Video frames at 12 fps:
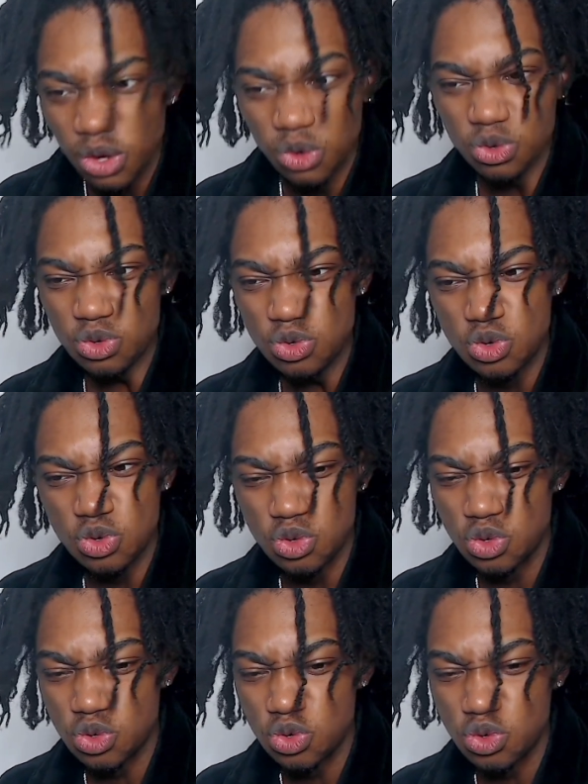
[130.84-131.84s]

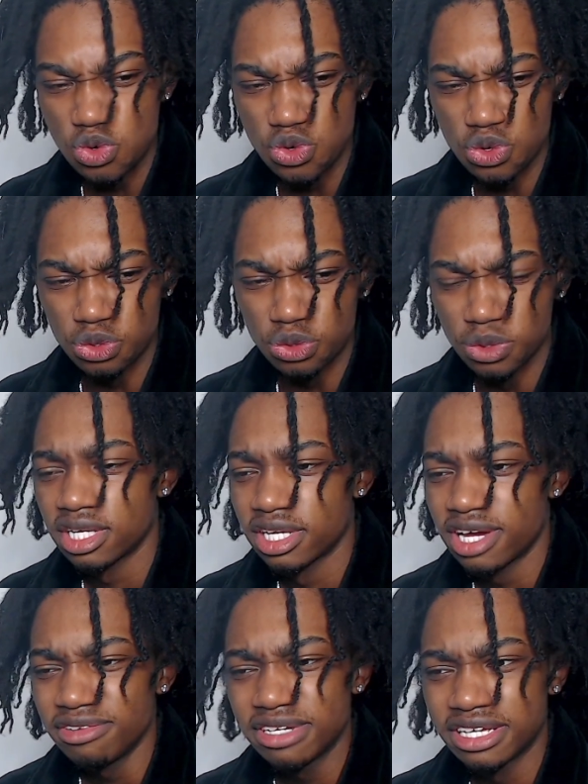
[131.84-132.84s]
Ooh. Can
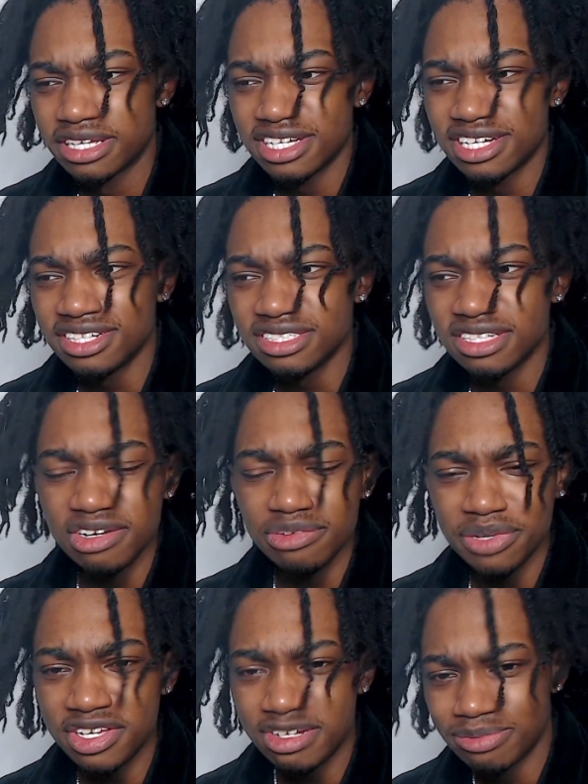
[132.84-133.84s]
I, can y'all turn
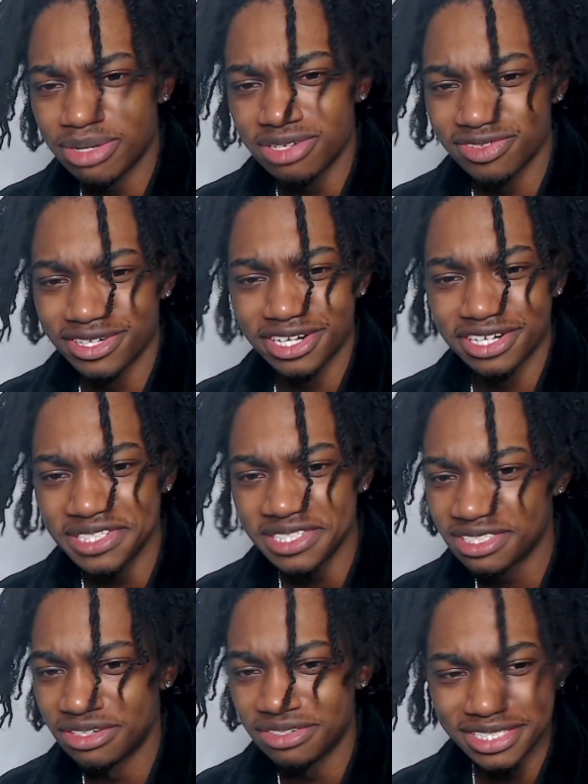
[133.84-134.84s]
me up off of her
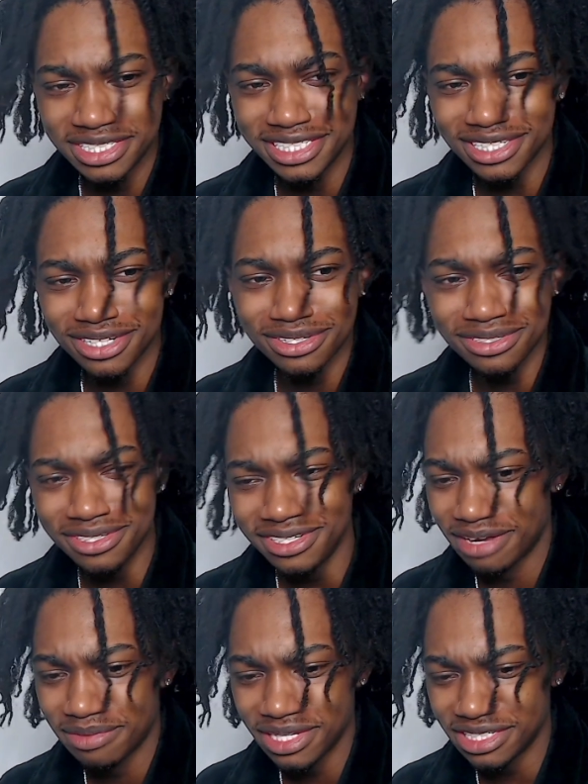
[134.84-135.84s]
going this
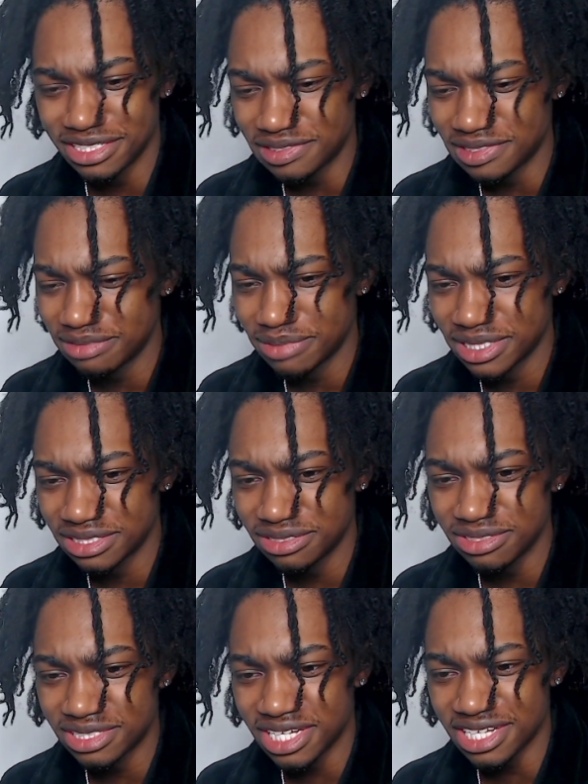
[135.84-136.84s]
hard? I mean, it's only been two
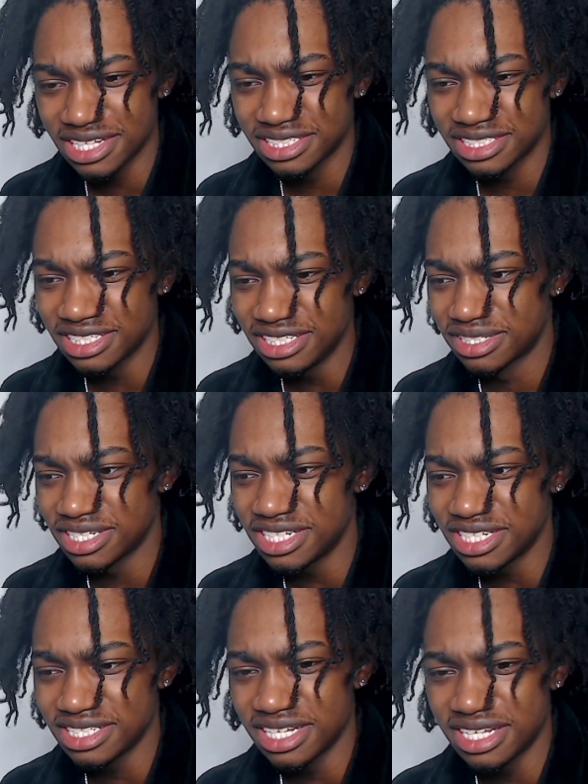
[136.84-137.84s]
seconds. She she
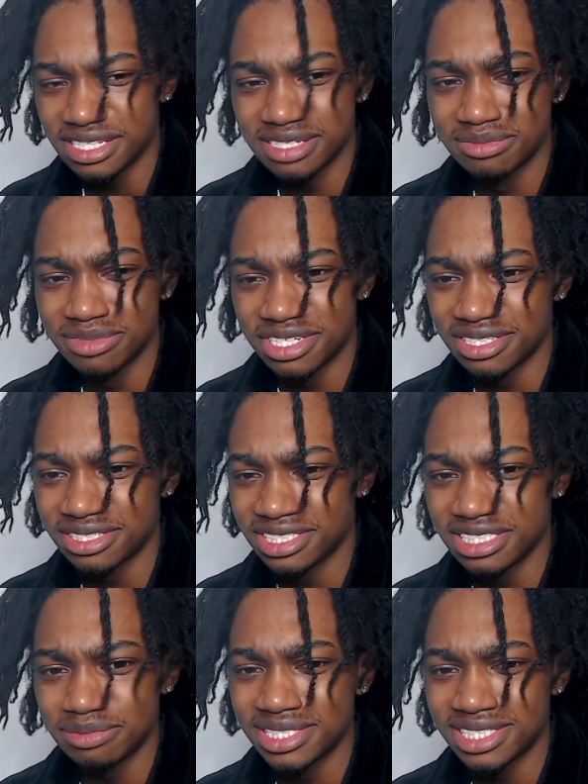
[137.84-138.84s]
just said some junk
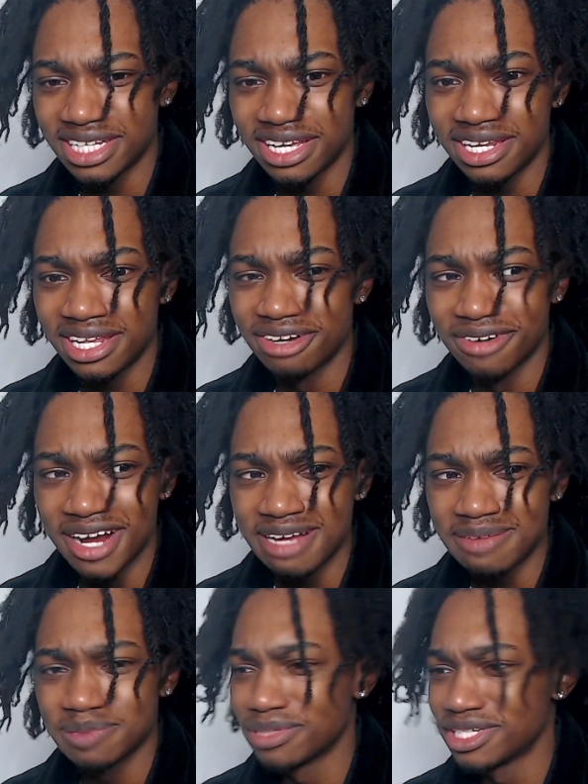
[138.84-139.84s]
niggas be saying in
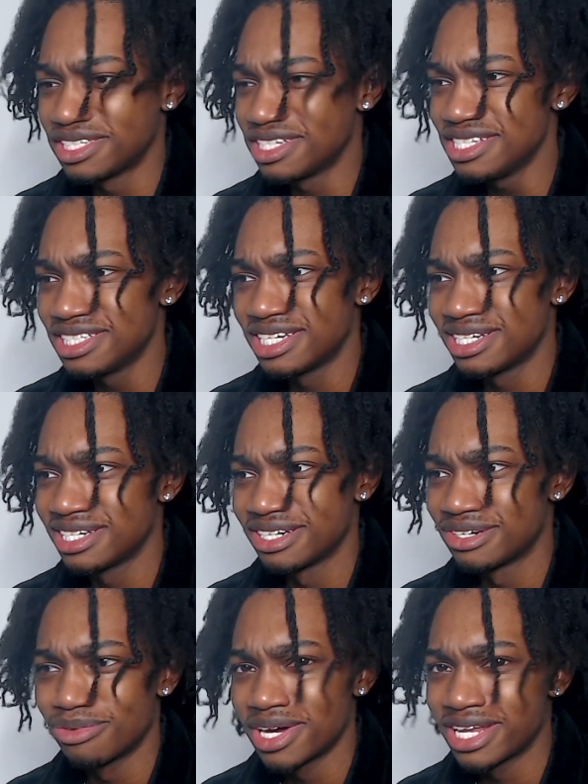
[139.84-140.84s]
raps, but she said it in
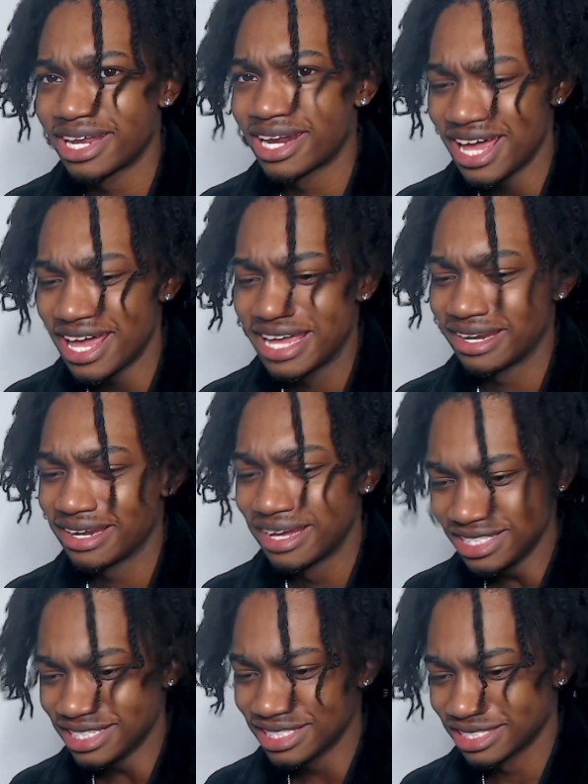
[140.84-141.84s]
a way that I ain't
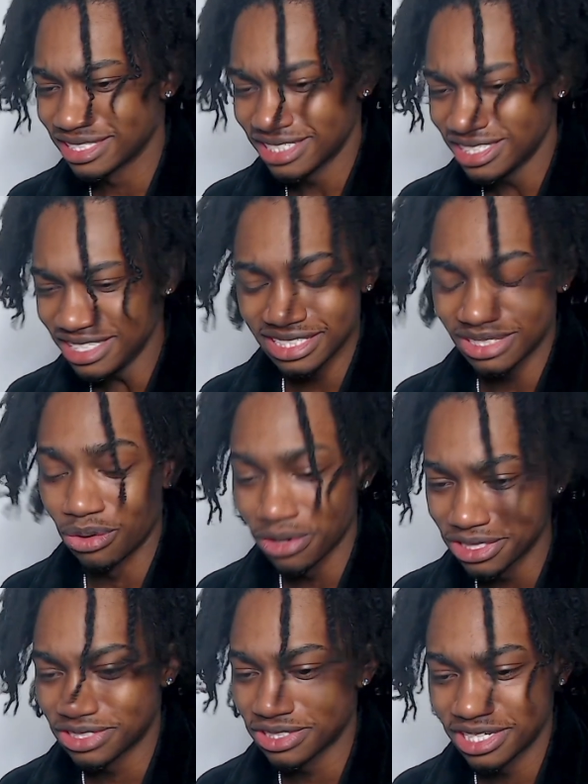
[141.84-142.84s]
just she just
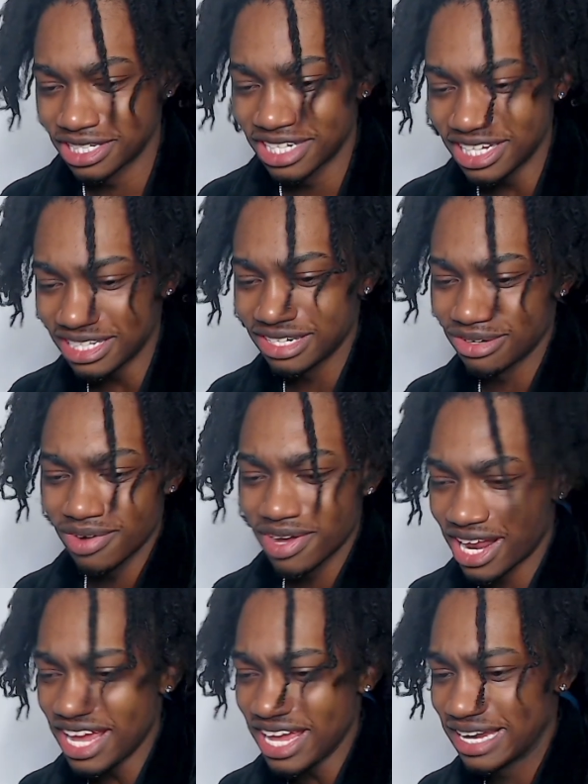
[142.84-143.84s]
orchestrated that in a way
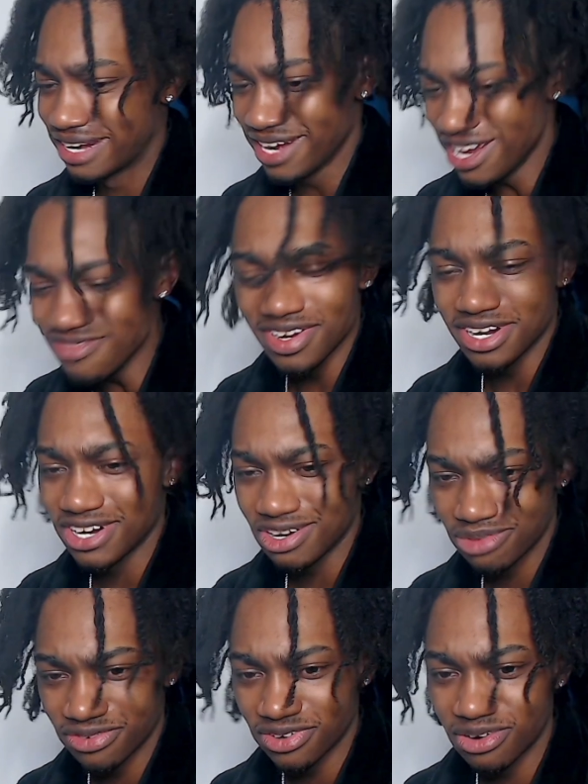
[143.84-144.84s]
I ain't never heard
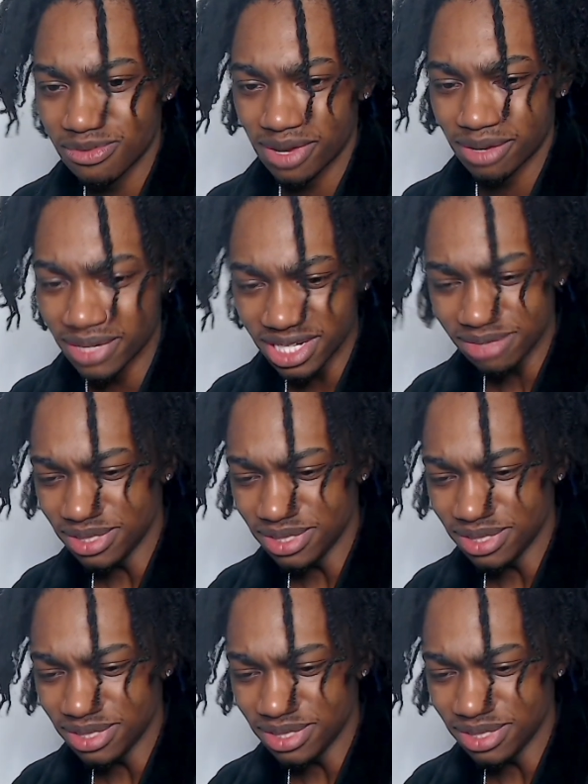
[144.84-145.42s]
before, my baby.